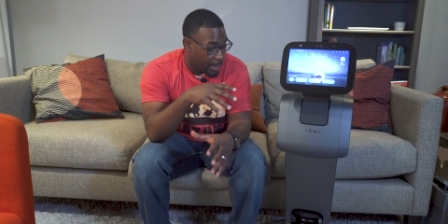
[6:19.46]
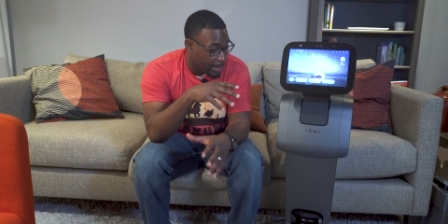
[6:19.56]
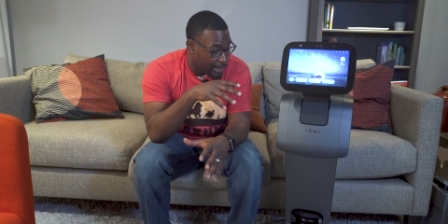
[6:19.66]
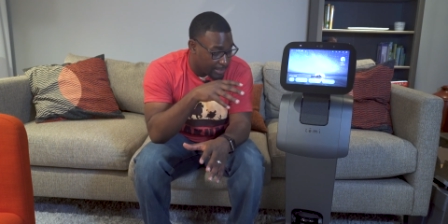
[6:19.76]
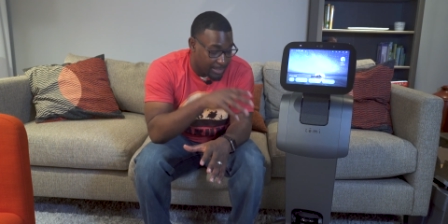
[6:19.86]

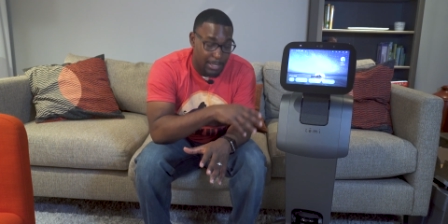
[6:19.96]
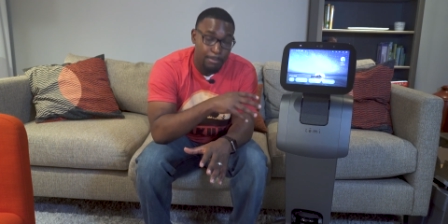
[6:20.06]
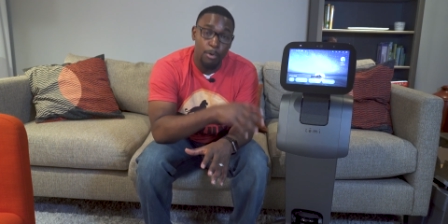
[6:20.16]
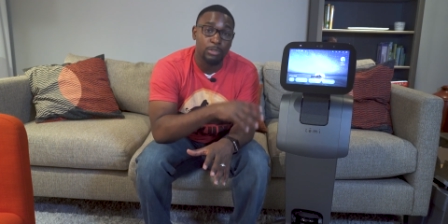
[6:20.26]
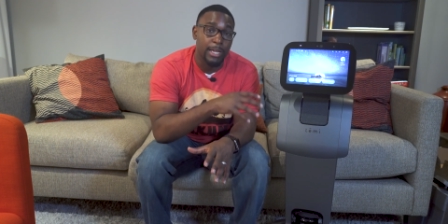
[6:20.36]
It is the
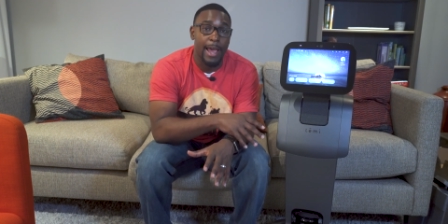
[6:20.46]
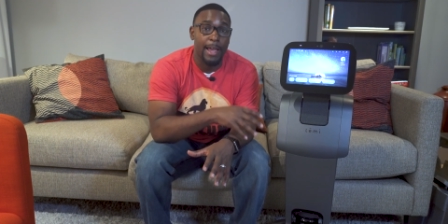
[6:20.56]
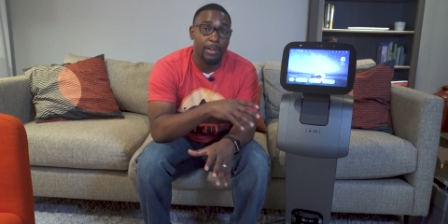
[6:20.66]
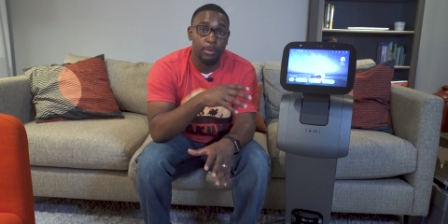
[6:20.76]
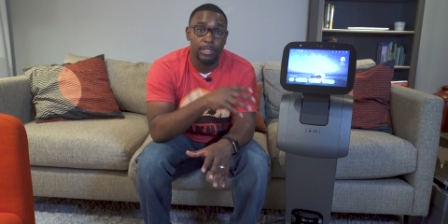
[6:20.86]
most
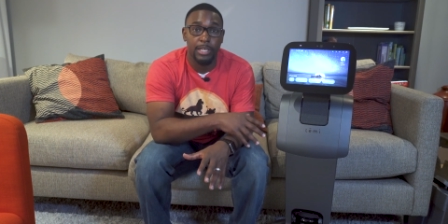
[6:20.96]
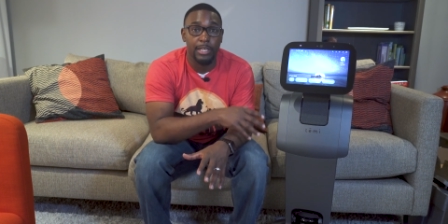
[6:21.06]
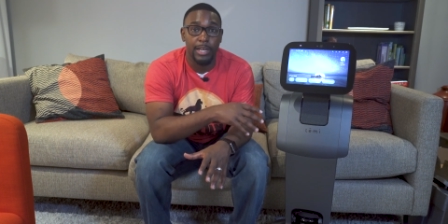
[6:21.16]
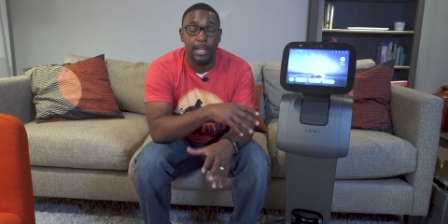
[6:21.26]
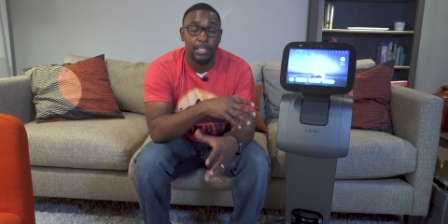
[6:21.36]
accurate
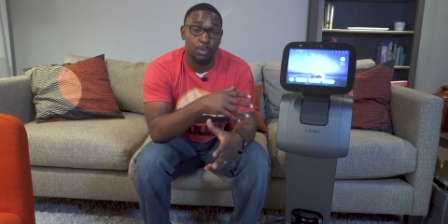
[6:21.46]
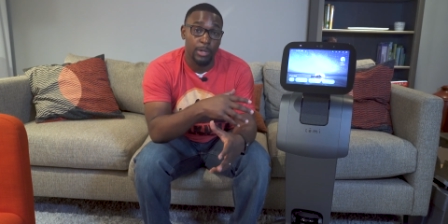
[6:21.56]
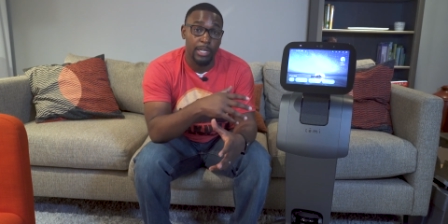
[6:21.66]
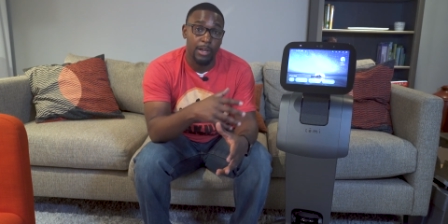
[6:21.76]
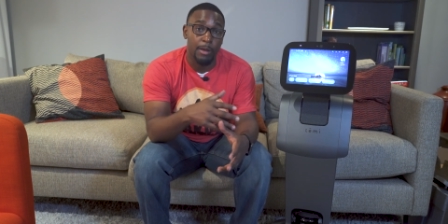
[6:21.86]
technology
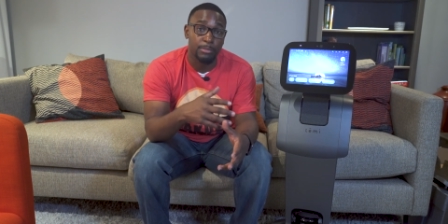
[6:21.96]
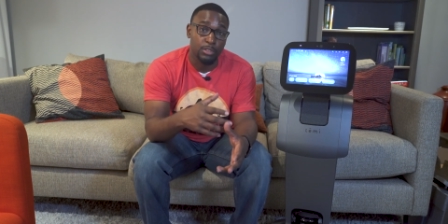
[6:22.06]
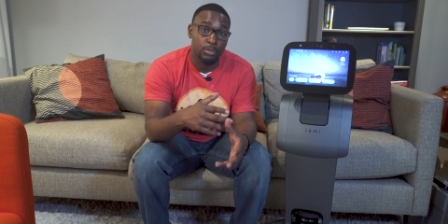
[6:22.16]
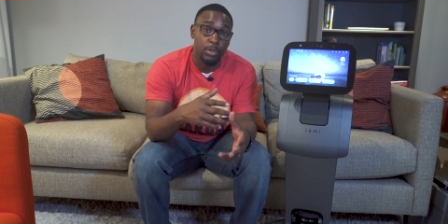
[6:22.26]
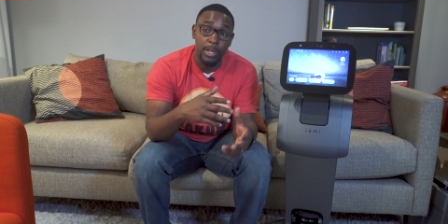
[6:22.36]
when it comes
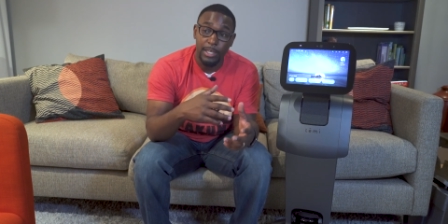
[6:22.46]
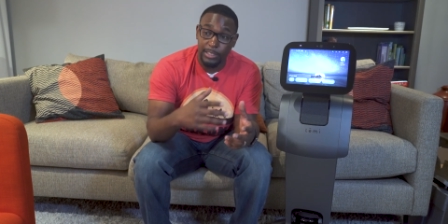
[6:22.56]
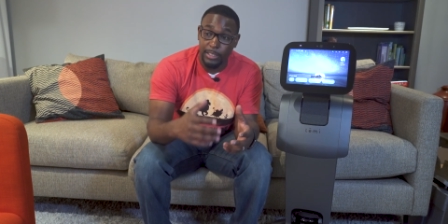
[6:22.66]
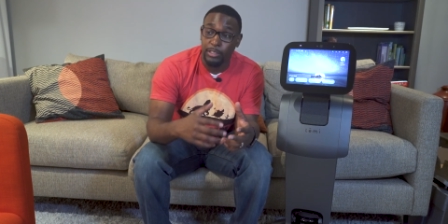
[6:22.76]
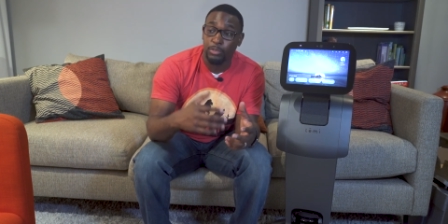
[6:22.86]
to
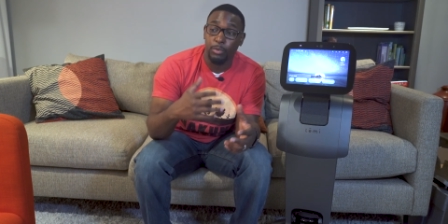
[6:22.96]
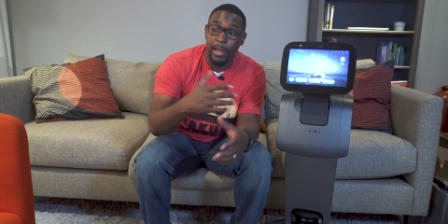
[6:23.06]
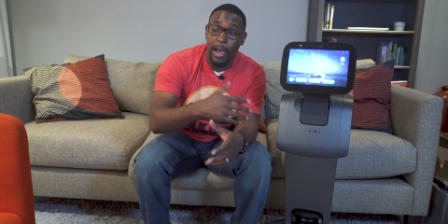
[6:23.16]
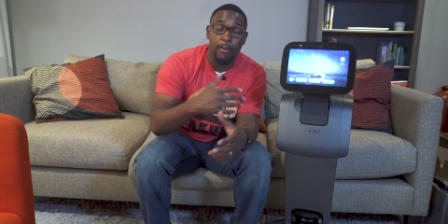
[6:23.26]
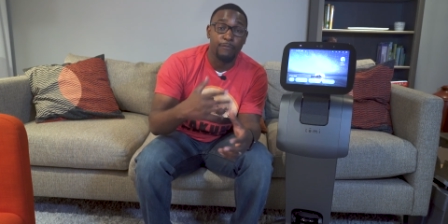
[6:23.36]
censoring
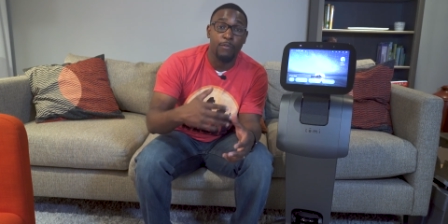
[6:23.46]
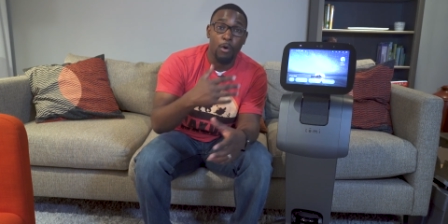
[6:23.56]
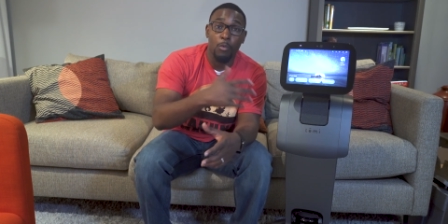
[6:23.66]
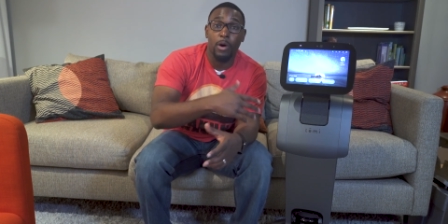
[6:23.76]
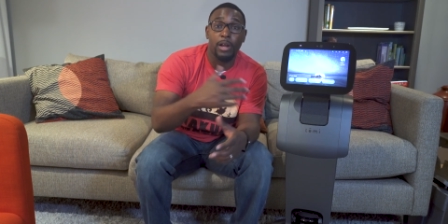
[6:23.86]
how
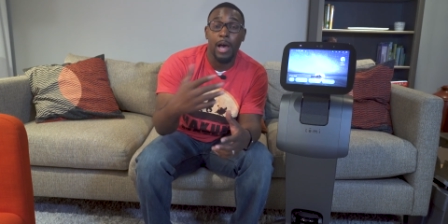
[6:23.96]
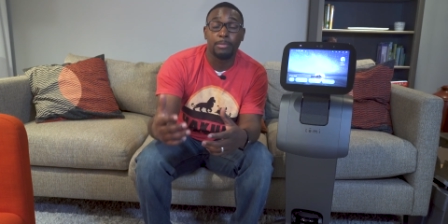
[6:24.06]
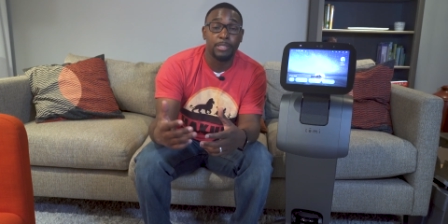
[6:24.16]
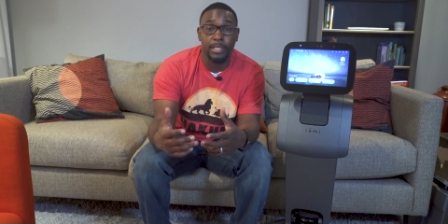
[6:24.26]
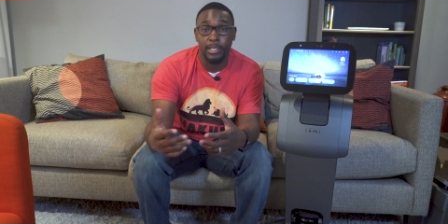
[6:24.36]
far one
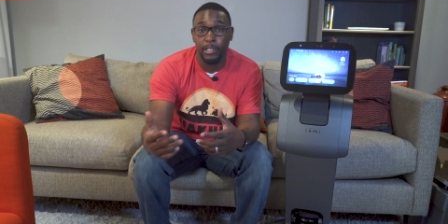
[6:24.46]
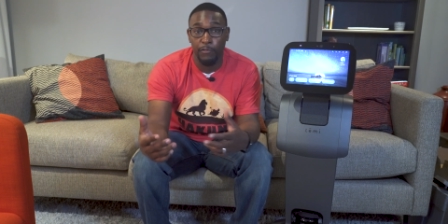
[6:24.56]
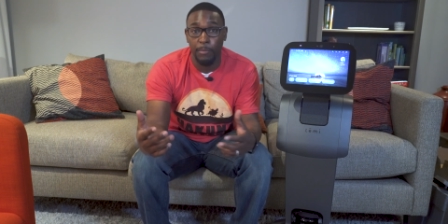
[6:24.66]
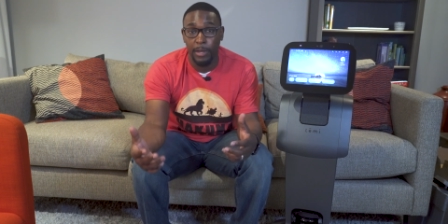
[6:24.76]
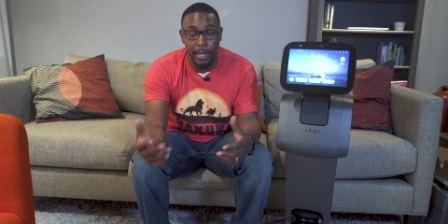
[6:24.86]
object is from the